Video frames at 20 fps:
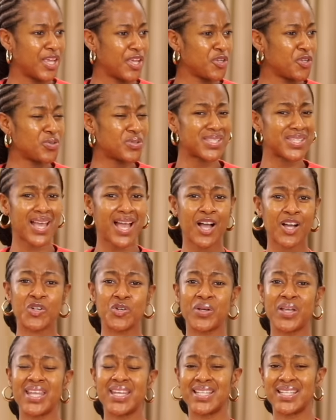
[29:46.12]
You see her
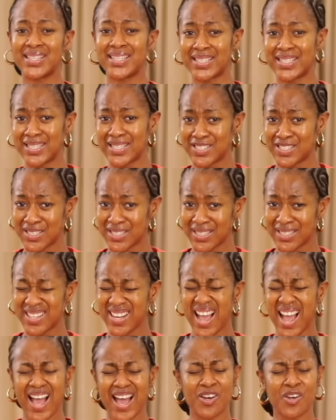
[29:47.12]
cooking in the kitchen,
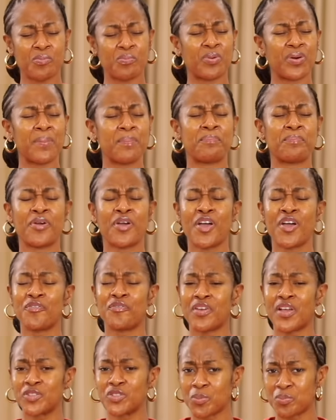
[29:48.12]
and a
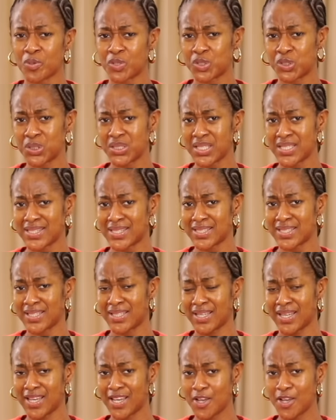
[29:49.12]
perfect opportunity